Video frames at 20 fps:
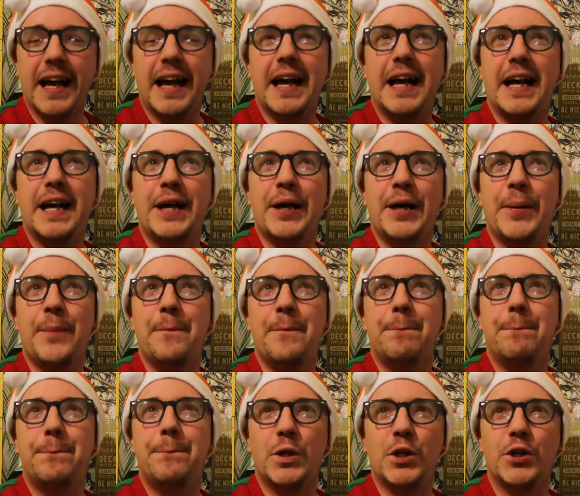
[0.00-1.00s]

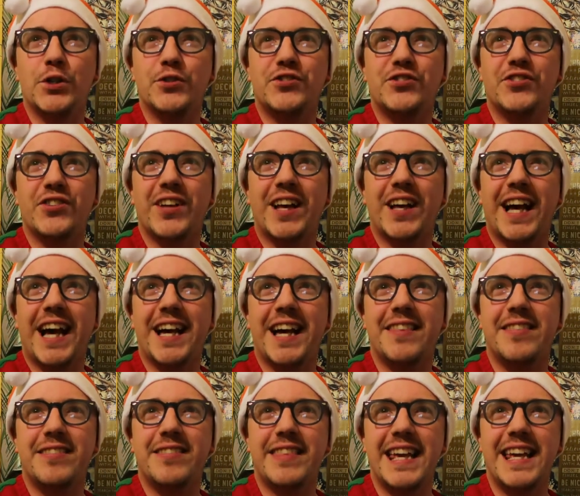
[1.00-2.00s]
But I
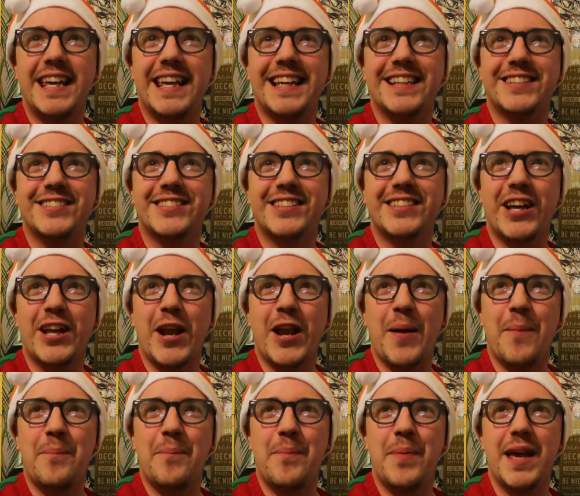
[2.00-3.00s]
think it's going
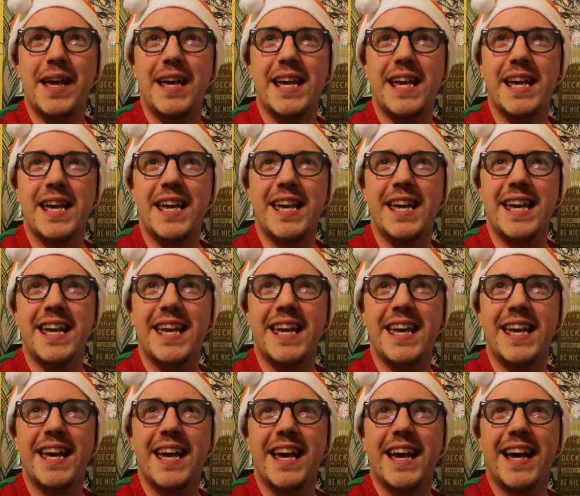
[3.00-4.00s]
to
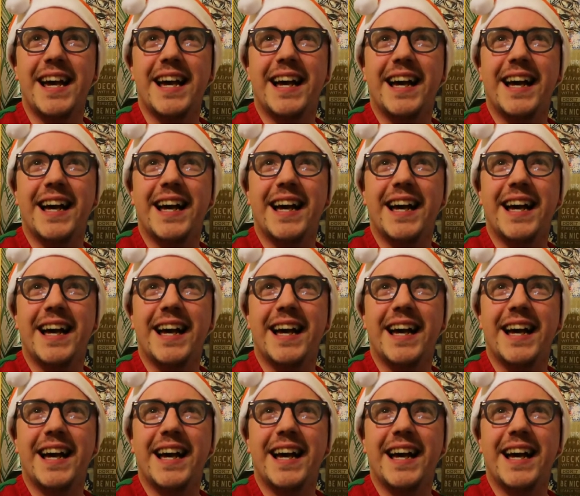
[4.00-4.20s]
be